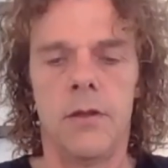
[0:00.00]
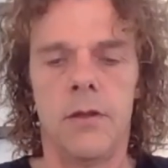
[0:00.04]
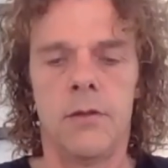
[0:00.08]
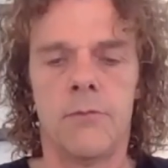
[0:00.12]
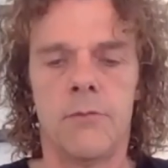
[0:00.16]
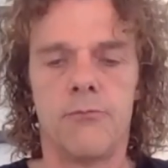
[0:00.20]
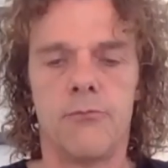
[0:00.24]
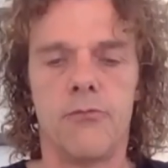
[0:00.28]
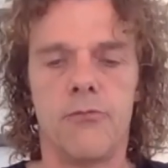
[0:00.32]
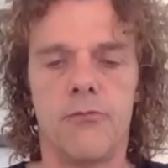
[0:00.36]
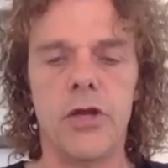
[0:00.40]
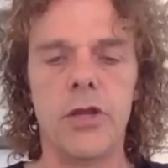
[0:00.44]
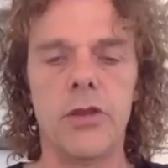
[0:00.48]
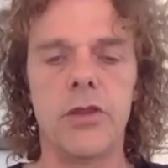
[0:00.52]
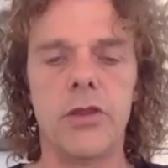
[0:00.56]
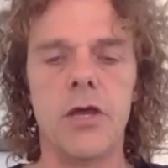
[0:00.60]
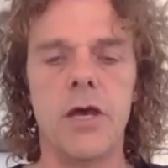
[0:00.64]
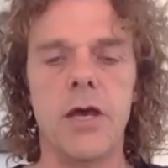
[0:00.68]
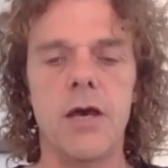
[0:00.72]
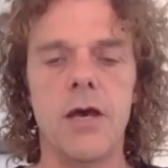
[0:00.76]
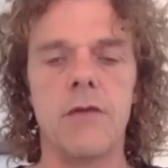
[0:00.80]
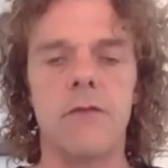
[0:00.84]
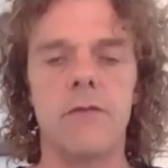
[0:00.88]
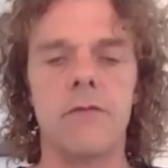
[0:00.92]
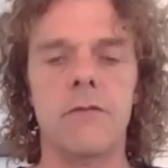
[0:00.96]
Breathe
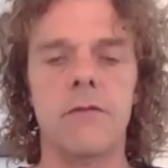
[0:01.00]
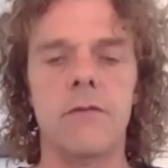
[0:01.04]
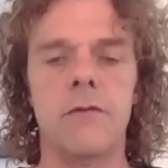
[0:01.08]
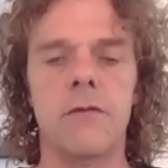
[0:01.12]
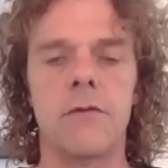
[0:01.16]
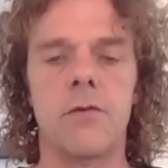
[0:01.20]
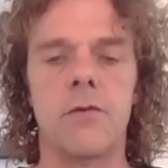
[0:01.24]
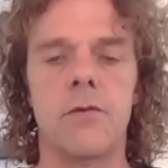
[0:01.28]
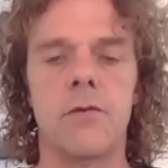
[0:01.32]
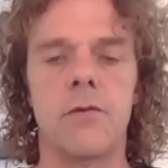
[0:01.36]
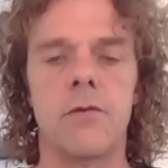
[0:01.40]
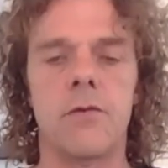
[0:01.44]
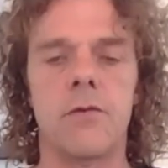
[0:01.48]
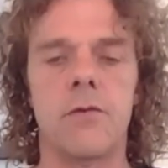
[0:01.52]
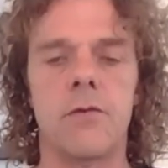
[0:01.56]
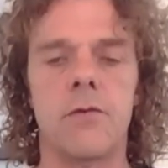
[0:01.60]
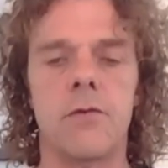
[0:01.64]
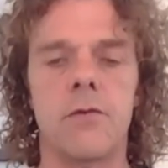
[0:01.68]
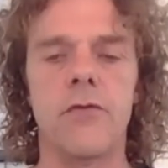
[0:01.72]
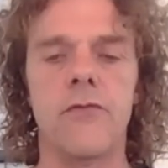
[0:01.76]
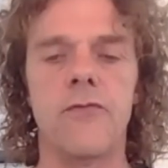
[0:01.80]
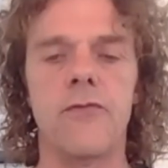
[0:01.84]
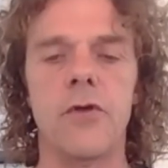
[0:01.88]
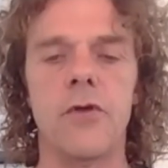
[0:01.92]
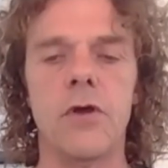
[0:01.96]
out. Whatever
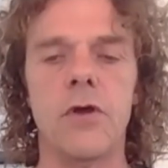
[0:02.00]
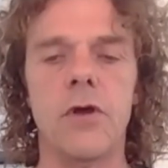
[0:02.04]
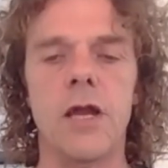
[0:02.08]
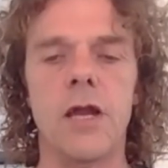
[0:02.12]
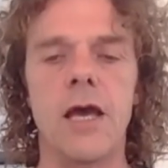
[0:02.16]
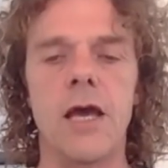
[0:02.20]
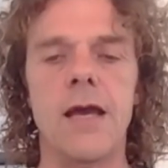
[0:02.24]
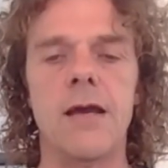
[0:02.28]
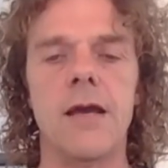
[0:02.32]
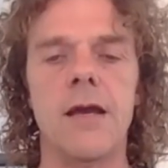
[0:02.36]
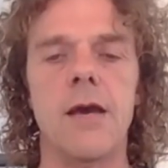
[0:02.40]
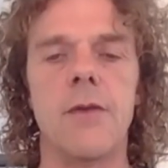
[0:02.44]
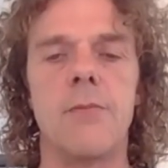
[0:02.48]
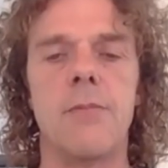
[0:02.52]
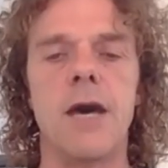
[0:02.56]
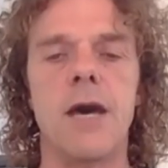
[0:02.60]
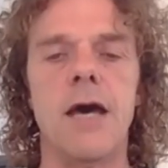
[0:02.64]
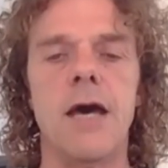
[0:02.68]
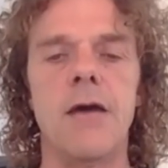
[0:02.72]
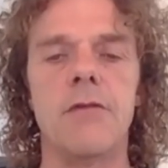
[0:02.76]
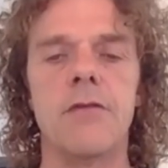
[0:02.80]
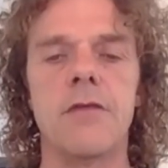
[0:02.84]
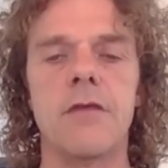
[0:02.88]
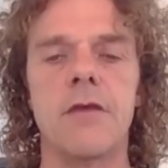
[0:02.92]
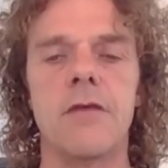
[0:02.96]
you feel like,
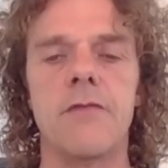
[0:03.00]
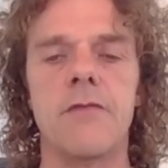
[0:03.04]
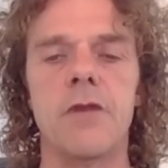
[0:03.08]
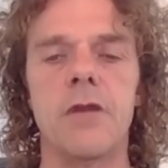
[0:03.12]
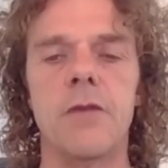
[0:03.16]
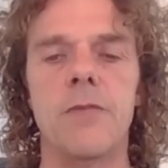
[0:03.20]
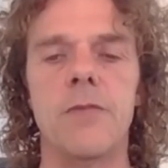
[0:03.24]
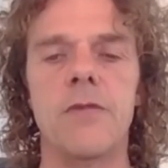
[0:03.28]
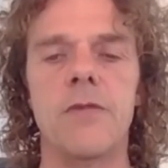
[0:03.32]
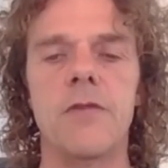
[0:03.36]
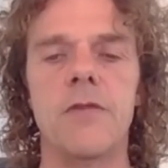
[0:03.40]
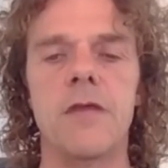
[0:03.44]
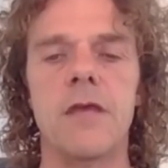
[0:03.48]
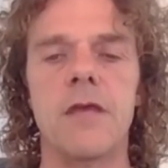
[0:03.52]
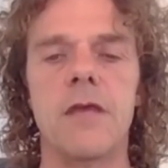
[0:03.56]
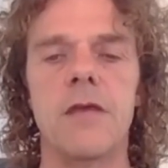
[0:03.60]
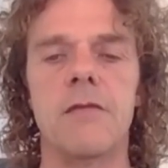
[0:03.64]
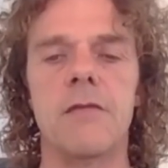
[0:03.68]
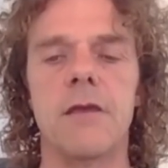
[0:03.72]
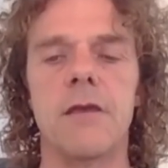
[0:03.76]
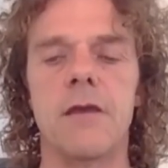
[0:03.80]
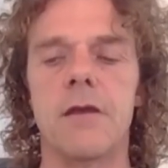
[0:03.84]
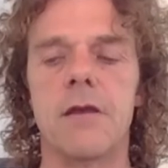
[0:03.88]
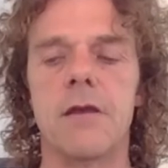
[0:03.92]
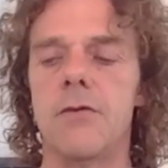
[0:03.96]
about 70%,
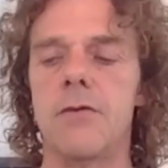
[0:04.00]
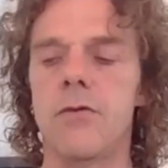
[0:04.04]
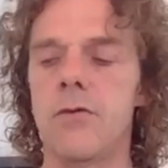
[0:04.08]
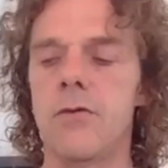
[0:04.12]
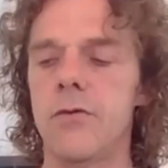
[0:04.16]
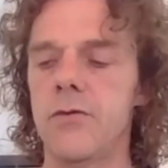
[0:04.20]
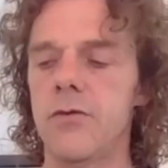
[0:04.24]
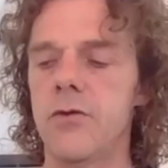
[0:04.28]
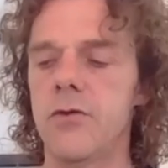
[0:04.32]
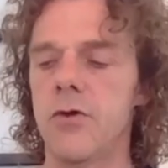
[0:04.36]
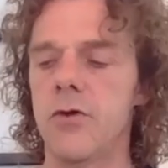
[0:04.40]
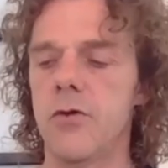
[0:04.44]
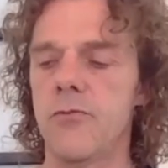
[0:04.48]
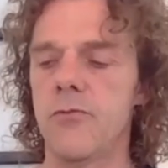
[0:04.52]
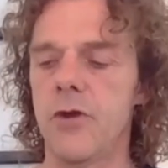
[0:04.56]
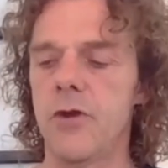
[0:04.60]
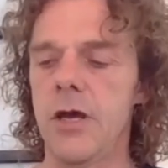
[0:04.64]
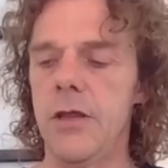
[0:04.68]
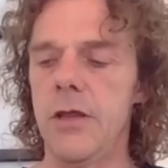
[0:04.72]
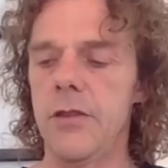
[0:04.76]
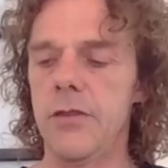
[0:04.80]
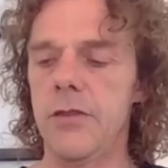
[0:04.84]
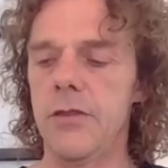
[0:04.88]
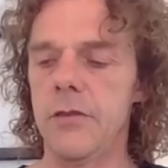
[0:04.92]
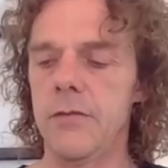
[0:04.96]
and hold your
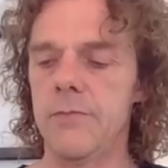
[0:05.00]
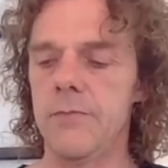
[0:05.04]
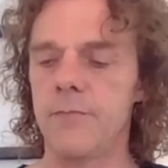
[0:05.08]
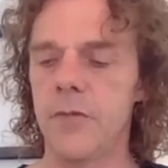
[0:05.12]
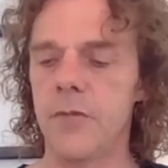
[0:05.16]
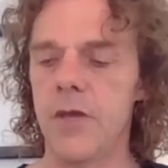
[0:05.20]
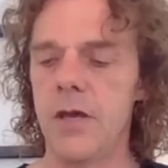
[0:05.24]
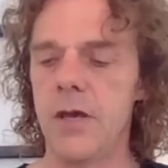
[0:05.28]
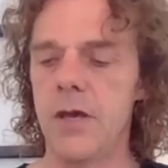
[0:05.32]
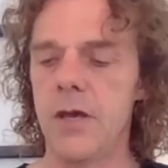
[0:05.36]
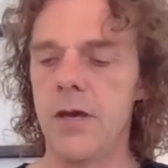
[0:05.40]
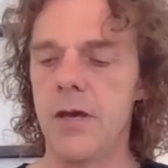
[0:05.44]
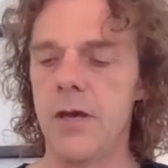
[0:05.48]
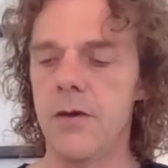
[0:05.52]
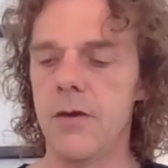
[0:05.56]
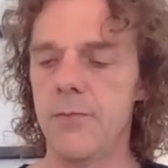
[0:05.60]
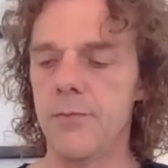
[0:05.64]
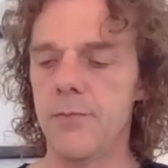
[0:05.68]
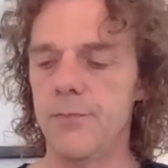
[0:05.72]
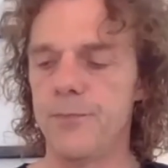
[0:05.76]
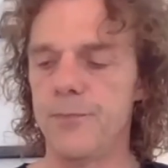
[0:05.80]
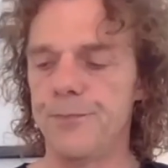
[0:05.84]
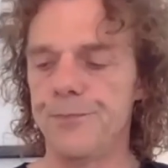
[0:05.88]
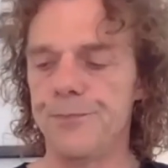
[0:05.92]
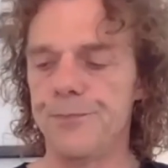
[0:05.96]
breath.
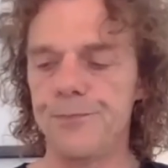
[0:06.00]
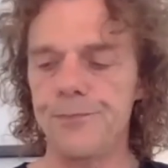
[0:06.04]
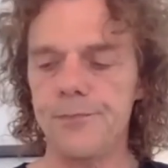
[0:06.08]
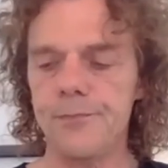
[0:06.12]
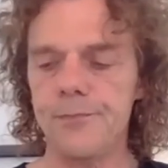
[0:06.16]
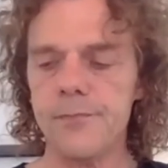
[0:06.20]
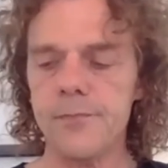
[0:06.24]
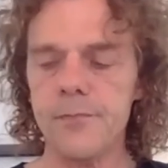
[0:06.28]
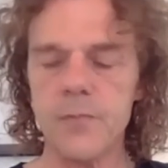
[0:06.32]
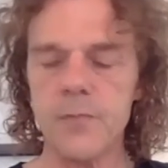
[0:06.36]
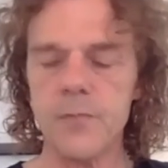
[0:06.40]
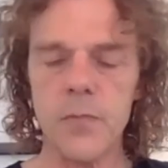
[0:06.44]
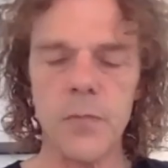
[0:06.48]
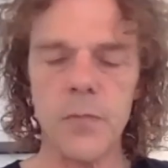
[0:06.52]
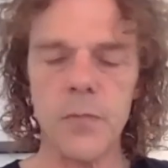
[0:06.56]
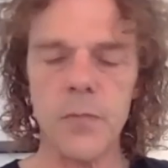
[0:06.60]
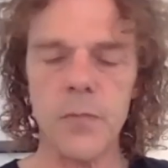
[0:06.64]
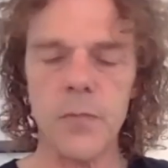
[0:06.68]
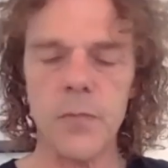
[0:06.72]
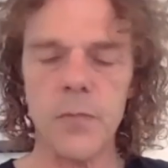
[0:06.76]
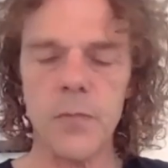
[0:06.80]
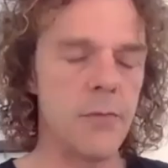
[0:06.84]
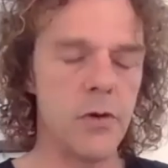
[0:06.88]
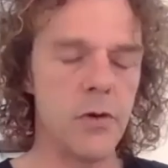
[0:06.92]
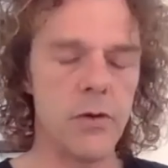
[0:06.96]
Now,
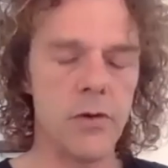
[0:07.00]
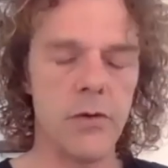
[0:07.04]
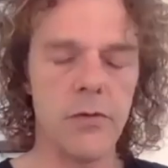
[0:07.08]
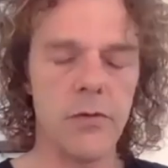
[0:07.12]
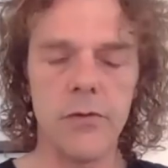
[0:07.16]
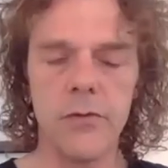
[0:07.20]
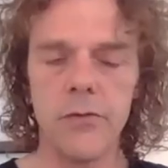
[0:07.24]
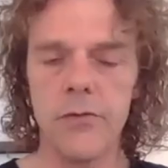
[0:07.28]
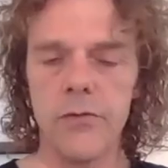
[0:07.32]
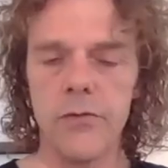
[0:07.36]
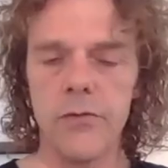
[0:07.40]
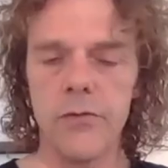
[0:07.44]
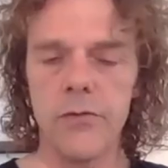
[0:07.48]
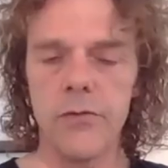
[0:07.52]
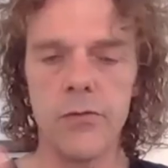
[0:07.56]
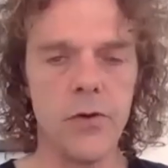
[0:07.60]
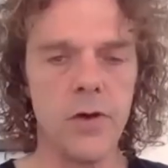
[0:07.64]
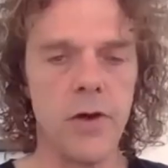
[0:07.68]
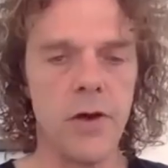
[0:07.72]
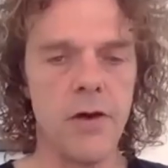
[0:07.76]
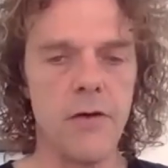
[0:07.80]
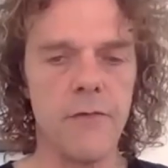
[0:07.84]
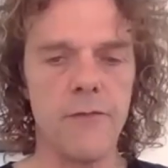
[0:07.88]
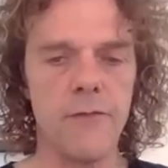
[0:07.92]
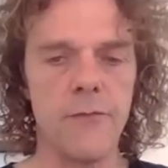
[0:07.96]
I'm gonna do
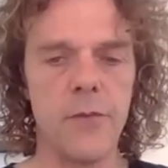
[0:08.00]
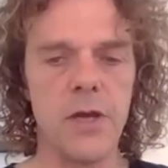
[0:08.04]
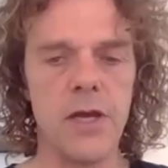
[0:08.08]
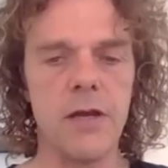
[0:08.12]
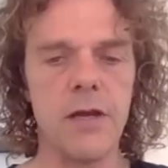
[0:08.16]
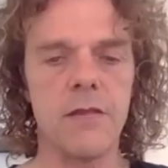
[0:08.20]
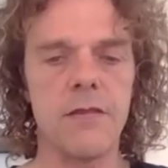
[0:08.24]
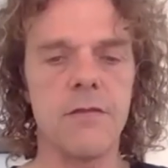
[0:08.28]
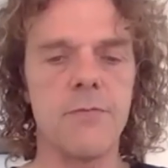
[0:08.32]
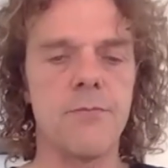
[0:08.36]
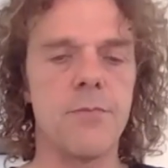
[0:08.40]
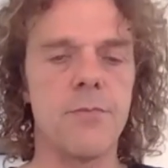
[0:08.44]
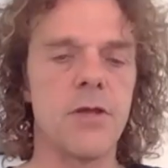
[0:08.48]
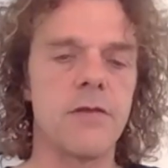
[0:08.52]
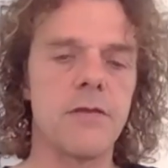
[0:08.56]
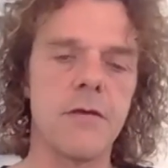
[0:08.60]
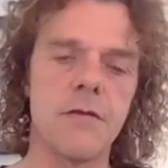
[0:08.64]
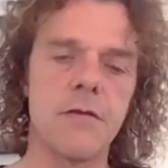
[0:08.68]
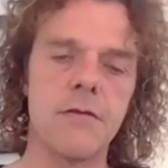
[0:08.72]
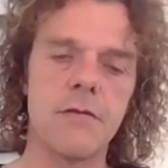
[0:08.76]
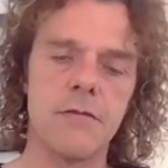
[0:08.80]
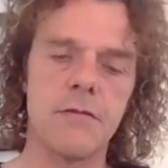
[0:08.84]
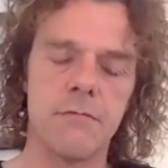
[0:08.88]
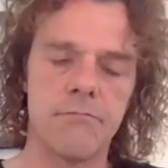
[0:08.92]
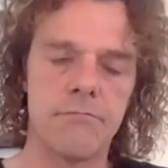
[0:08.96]
2.5 minutes, but
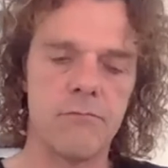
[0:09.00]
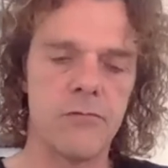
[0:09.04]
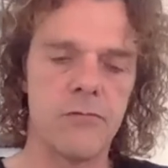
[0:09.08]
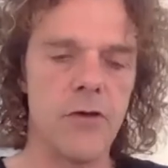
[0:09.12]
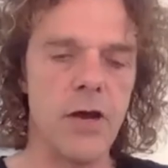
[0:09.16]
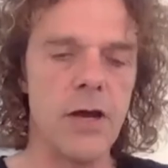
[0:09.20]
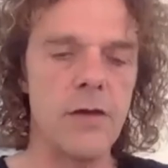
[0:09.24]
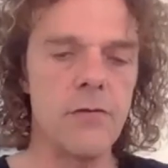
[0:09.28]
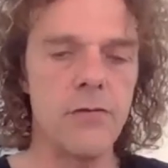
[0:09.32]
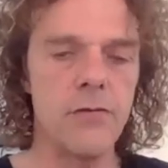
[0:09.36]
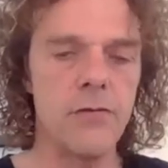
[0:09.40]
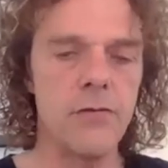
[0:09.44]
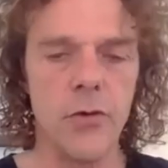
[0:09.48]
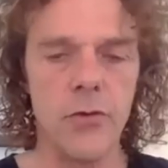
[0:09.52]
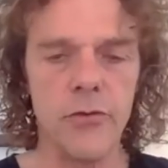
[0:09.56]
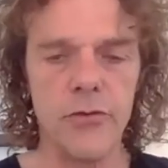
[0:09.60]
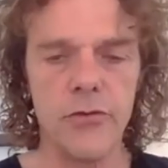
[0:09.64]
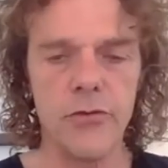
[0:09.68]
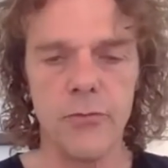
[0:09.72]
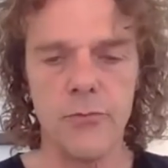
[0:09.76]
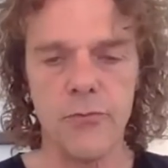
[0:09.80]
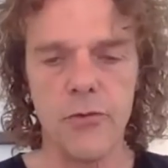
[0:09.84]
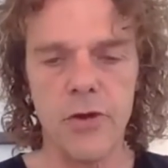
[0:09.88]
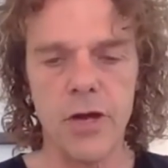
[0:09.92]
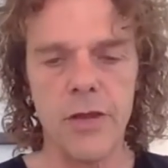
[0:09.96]
just try to
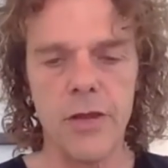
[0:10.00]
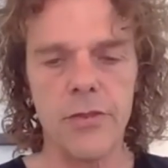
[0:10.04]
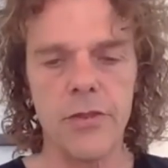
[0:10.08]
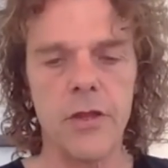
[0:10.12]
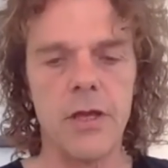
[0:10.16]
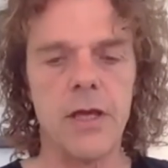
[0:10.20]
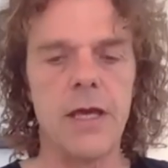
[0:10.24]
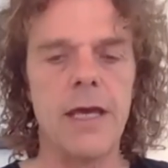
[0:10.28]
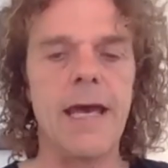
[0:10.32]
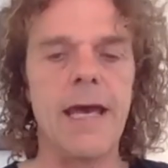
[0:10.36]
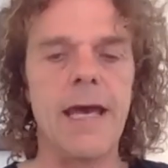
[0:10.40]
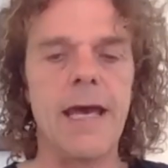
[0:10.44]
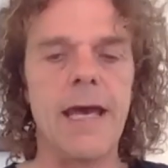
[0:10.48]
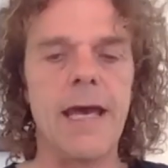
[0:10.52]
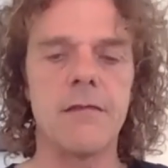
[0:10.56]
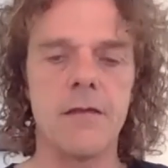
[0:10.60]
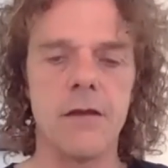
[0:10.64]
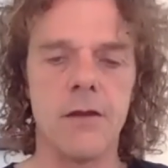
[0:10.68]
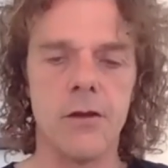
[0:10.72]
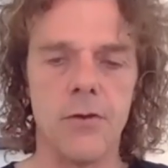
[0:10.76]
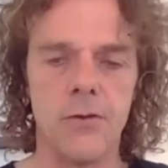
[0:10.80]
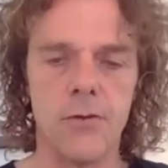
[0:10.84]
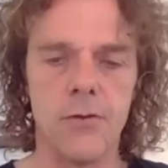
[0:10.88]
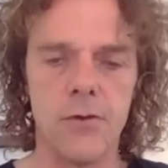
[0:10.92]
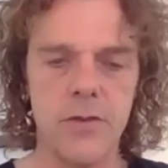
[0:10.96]
hold your breath as
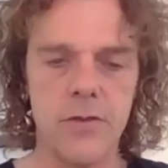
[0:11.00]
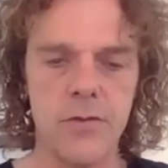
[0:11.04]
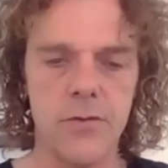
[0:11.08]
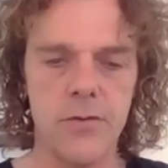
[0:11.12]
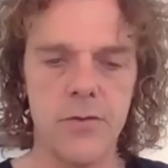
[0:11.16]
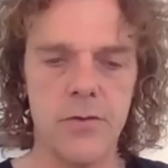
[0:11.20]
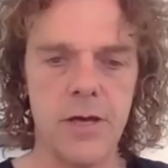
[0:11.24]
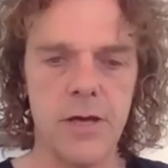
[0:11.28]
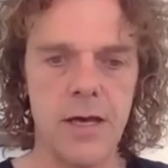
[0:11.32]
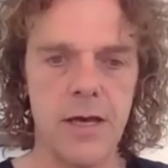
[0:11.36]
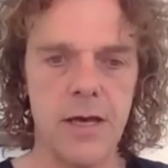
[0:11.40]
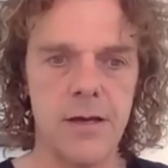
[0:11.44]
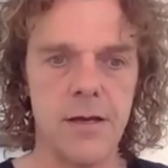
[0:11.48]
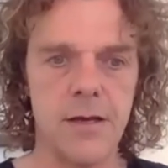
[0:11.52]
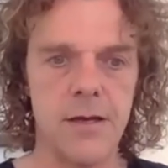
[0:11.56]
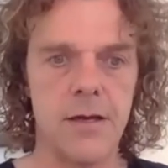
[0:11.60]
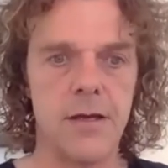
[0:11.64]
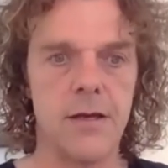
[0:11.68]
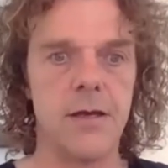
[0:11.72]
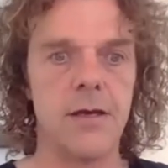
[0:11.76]
long as you can.